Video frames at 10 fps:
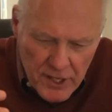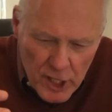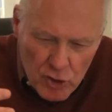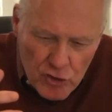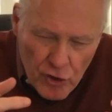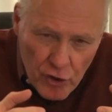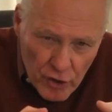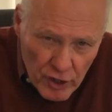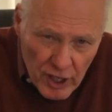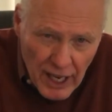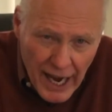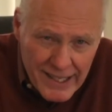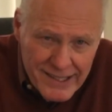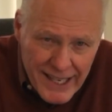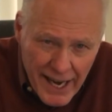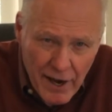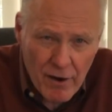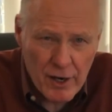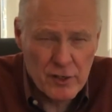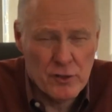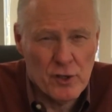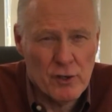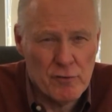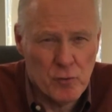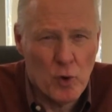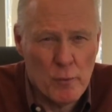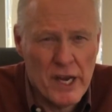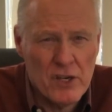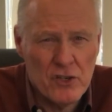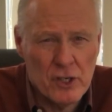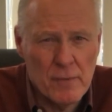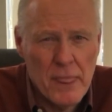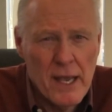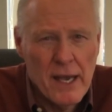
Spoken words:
internalize character formation